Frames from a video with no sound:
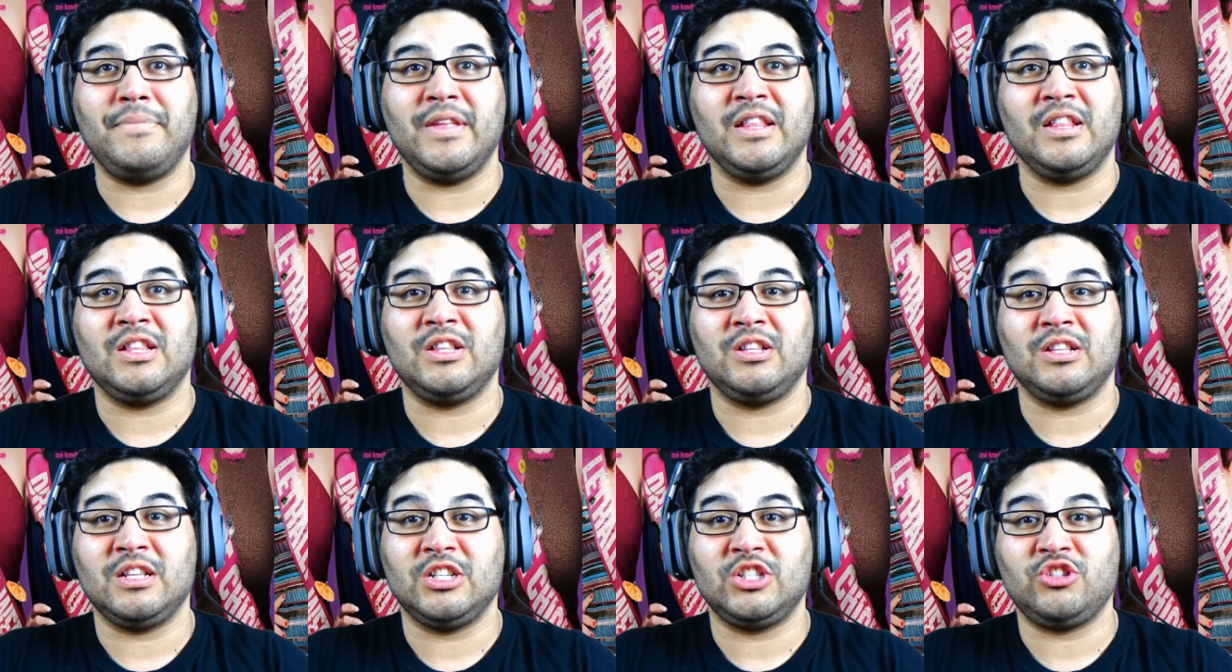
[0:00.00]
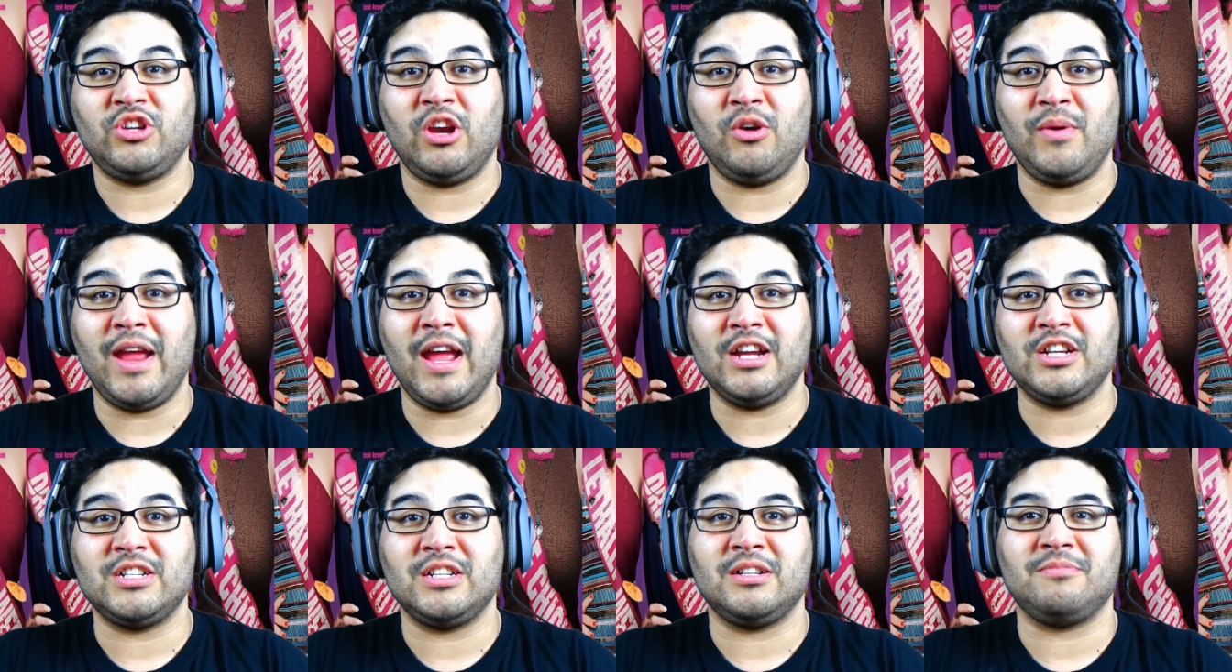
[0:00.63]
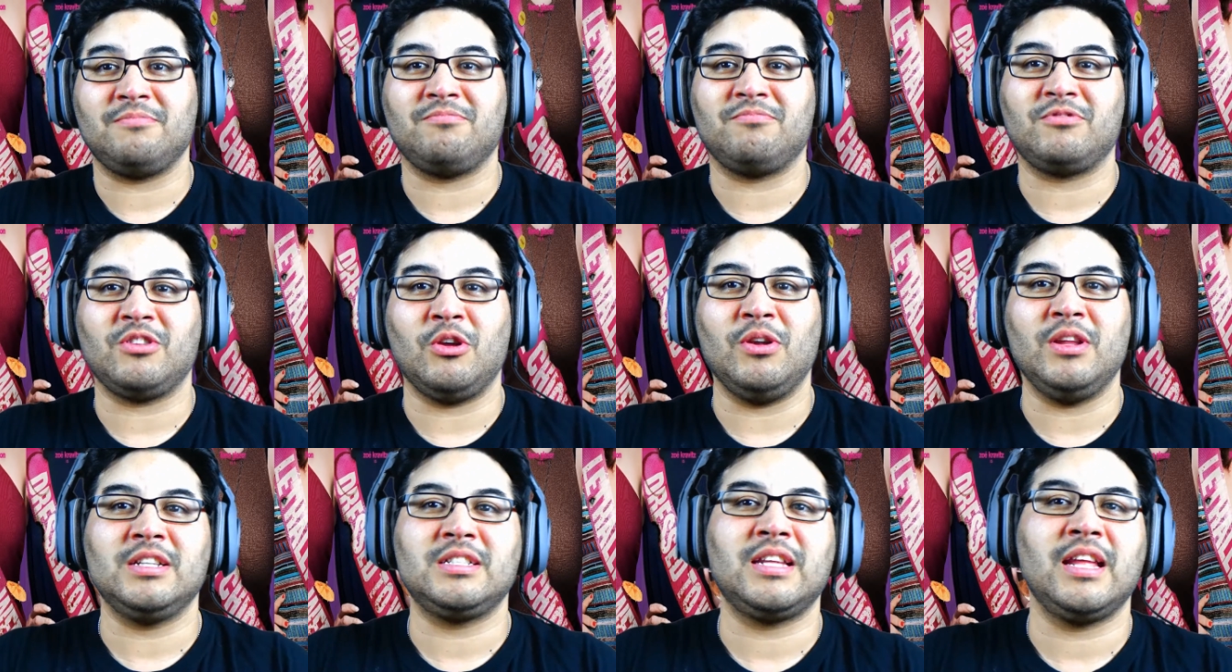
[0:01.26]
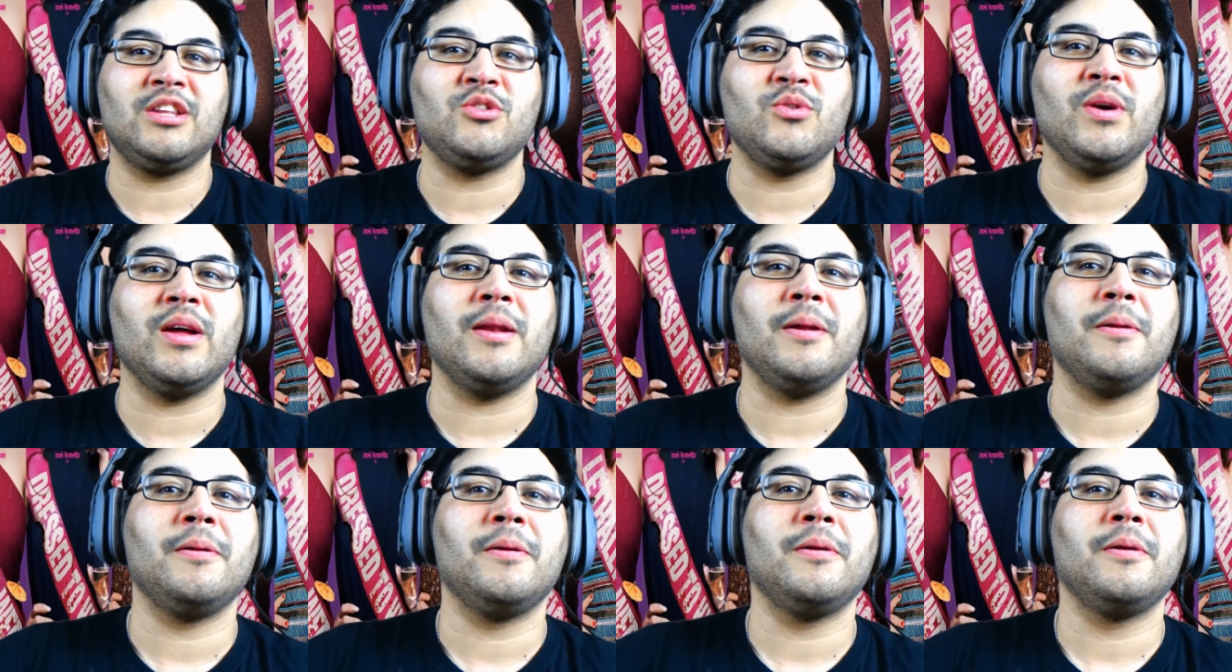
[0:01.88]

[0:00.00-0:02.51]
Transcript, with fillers: in this trailer reaction. So let's get to it.